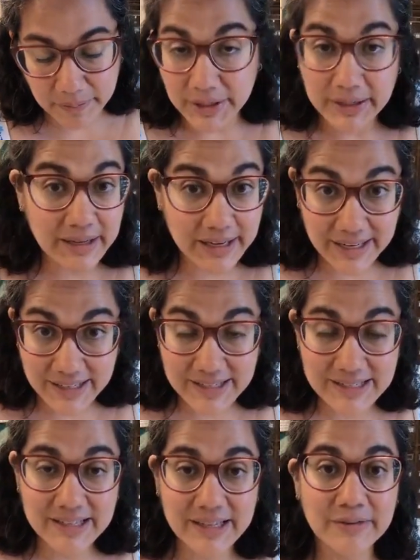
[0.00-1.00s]
But it
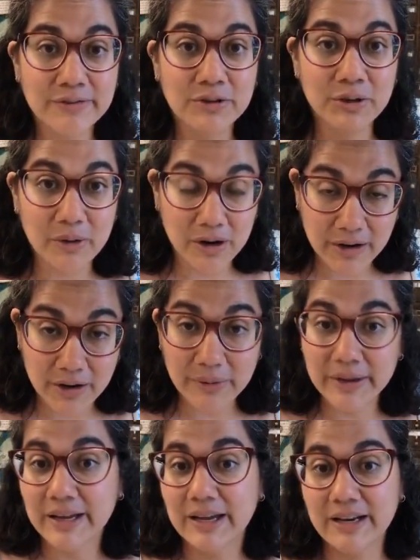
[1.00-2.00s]
is, if you are
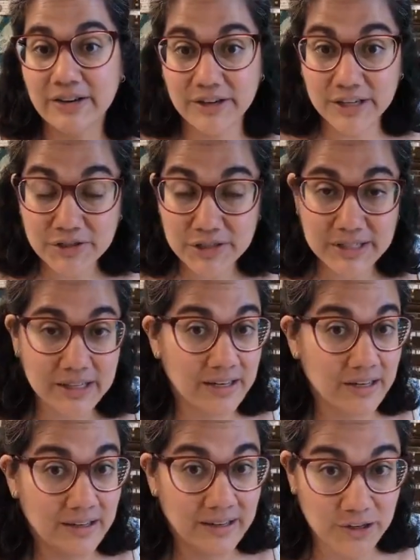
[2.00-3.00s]
going and you're interested
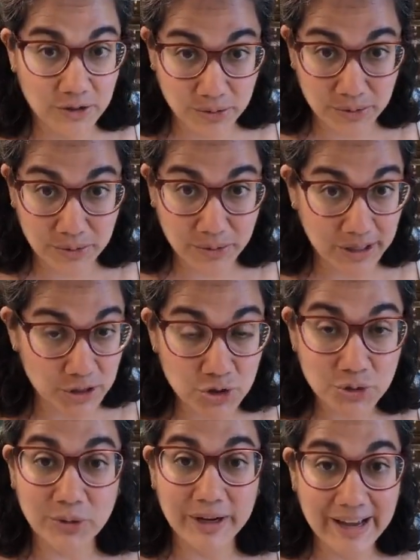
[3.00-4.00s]
and you
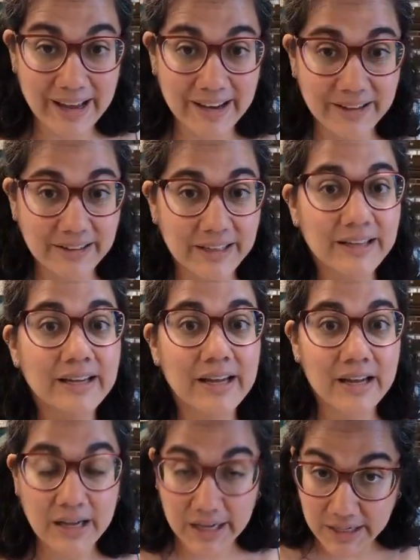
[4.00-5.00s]
enjoy haggling,
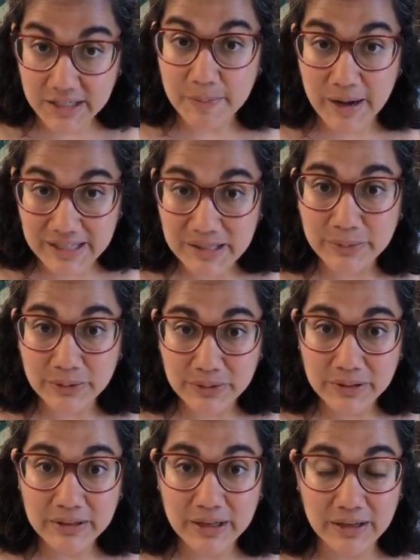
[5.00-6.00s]
it is
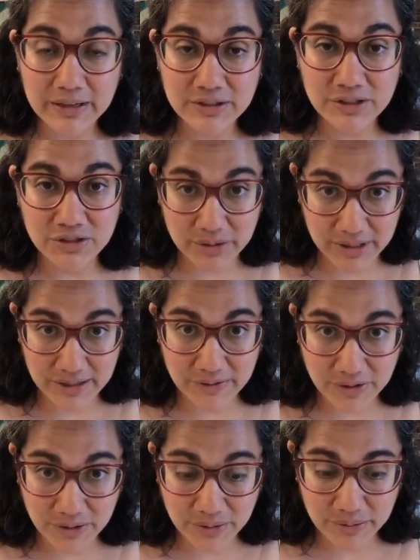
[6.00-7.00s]
possible to do it
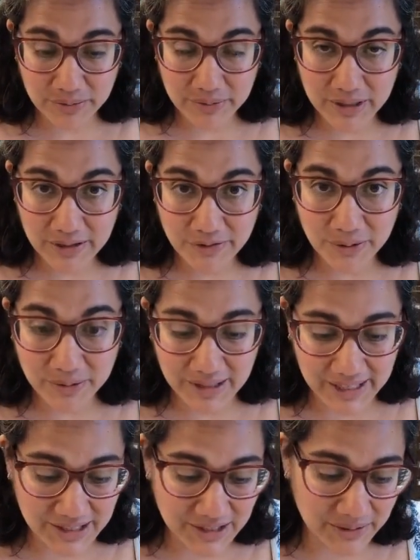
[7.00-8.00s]
if you would
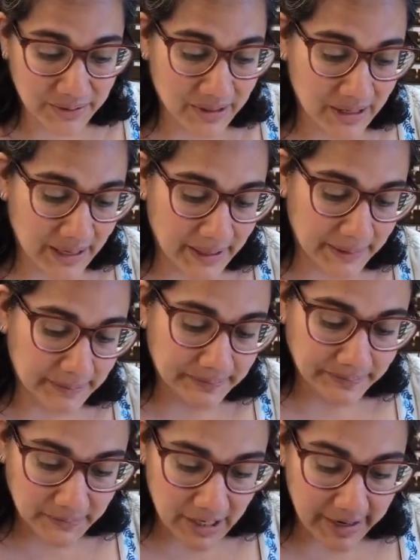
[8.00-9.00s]
like to. All
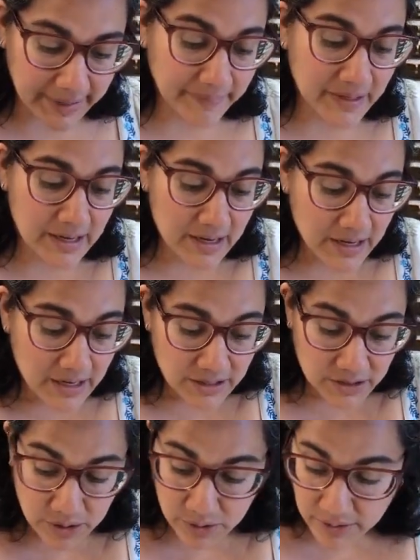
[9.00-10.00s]
right.
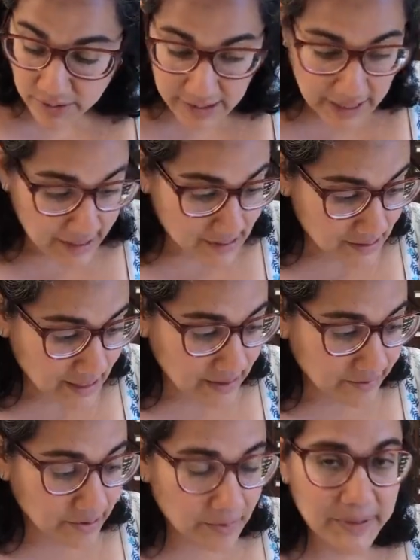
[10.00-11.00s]
So the last kind
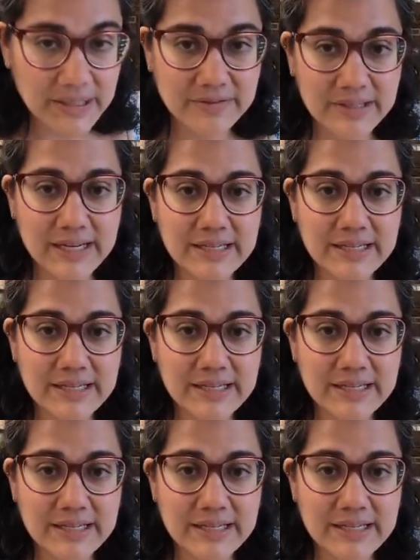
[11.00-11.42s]
of little piece of